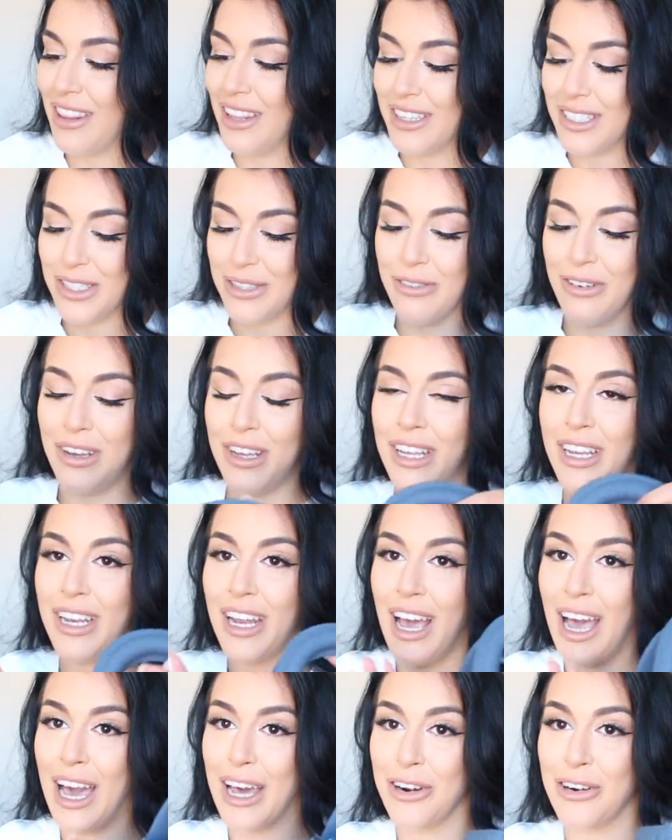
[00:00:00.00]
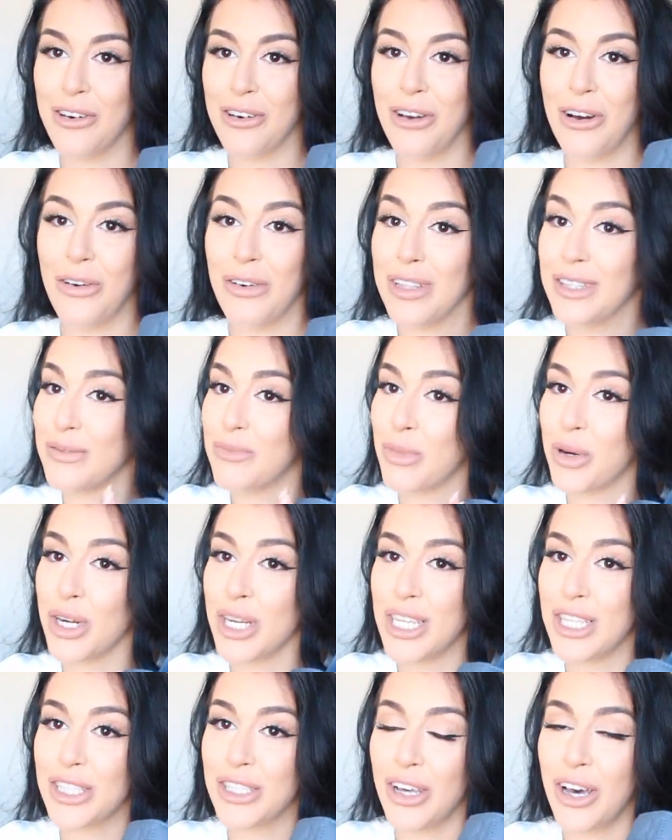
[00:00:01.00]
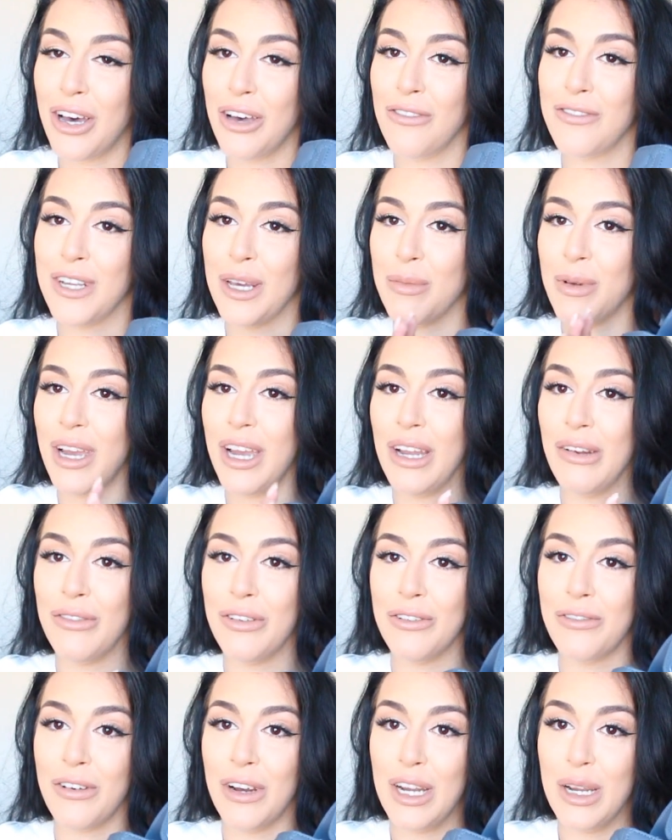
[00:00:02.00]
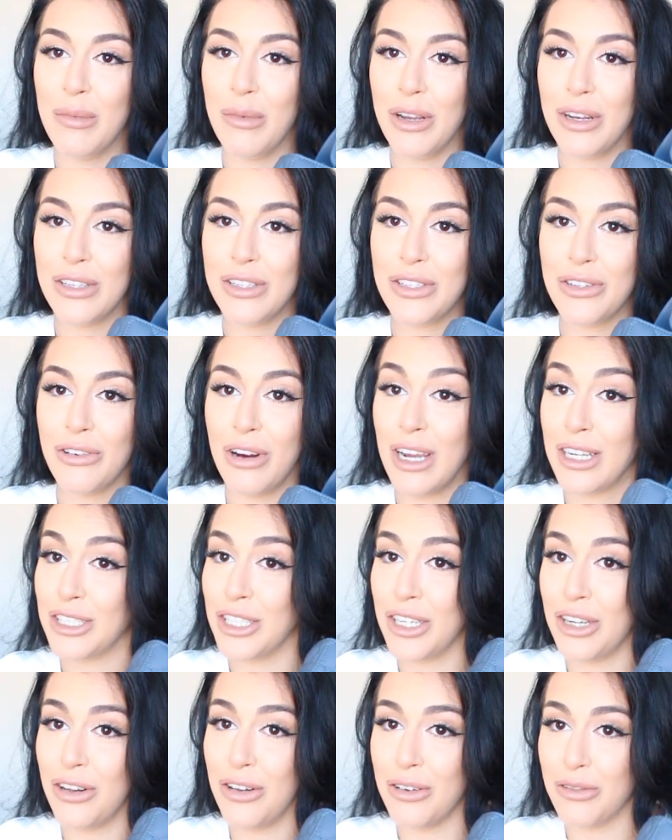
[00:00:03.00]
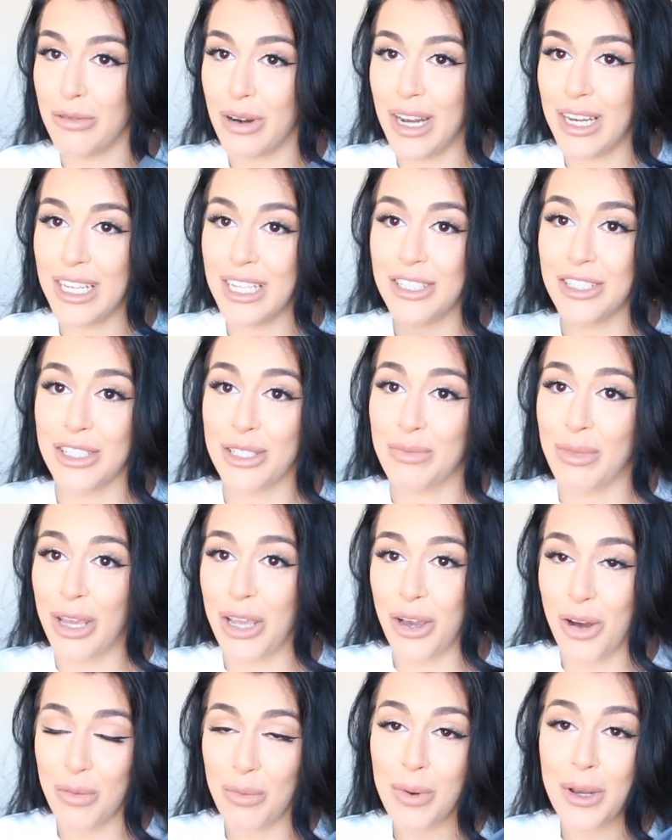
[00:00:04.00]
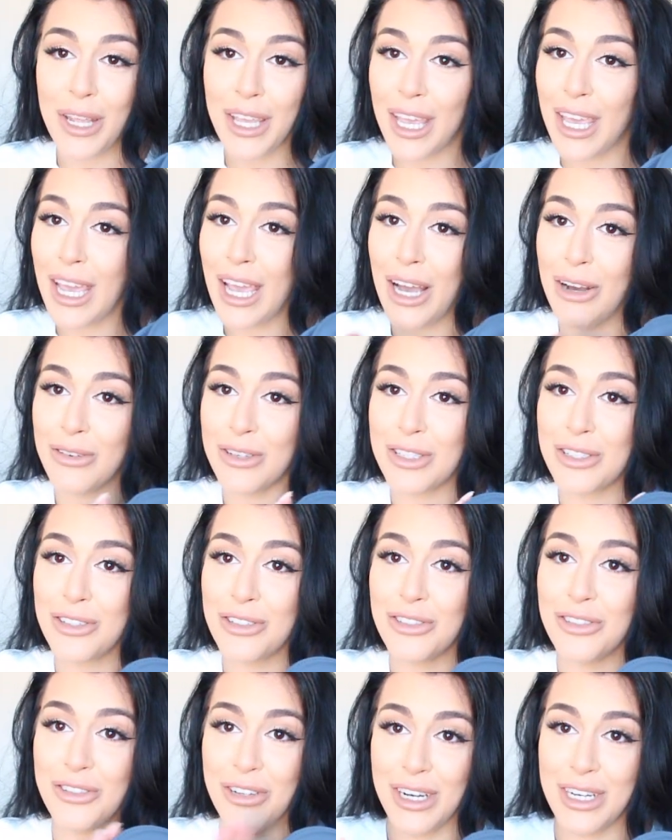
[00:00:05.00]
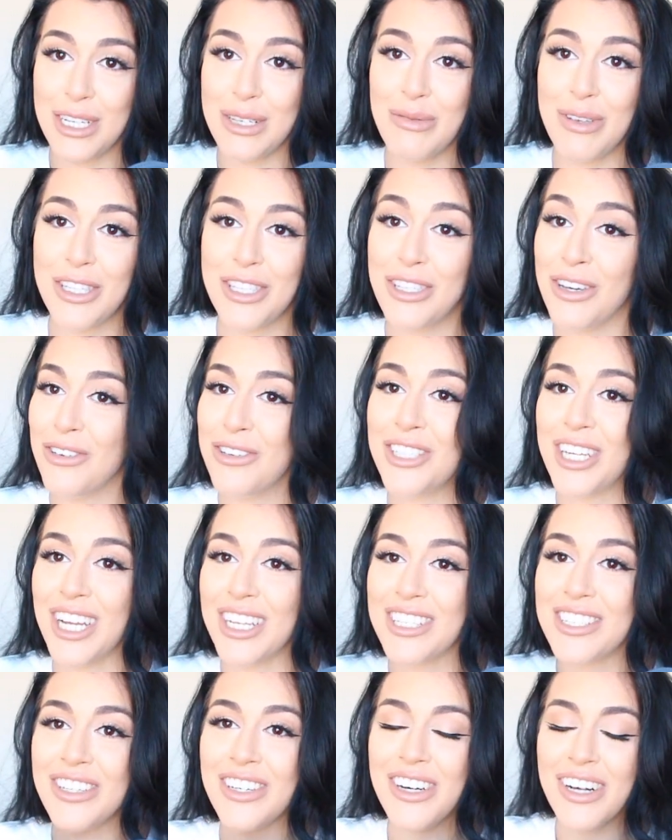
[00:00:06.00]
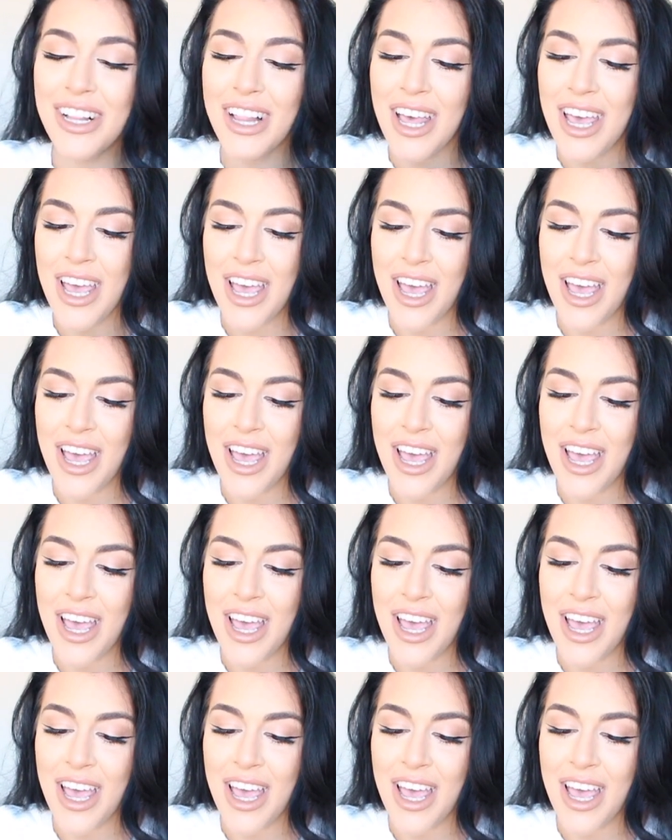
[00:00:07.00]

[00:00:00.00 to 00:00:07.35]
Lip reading: This one, I don't know, it's pretty soft. I'm kind of afraid I'm gonna scratch it already just by opening it. I was trying to be so gentle.